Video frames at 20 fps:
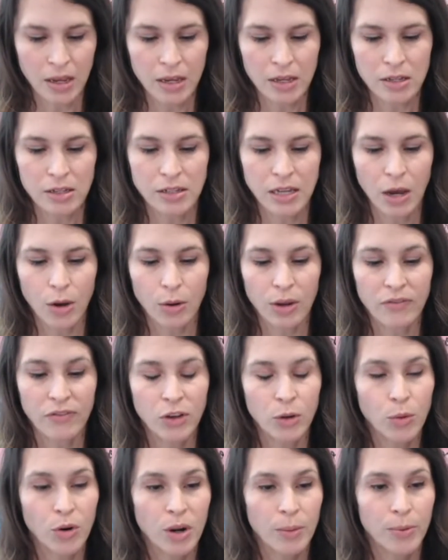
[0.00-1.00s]
So if
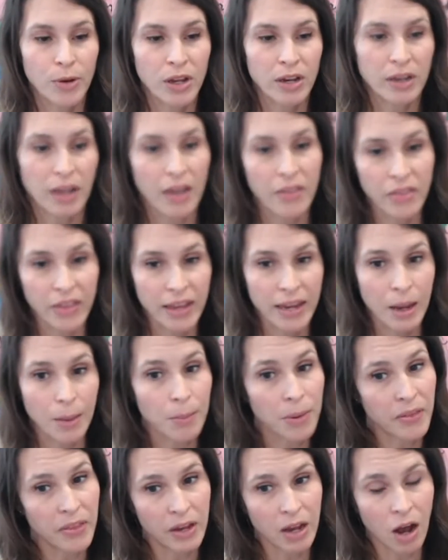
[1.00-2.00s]
you were to put nothing
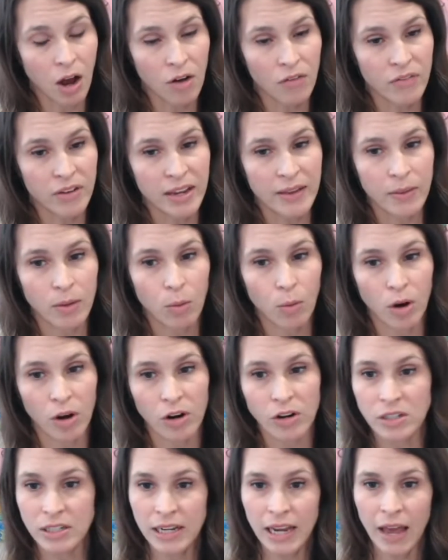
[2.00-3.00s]
but the coffee and the water
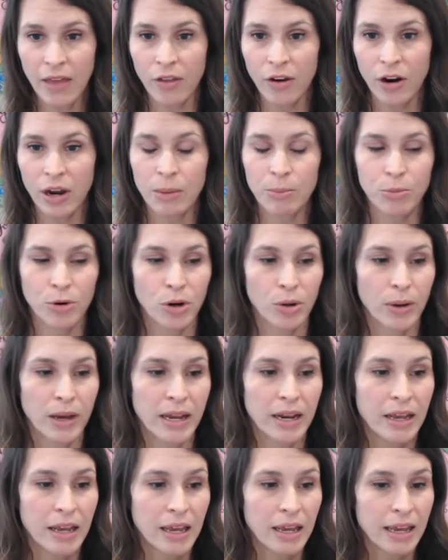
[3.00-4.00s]
together and brew it,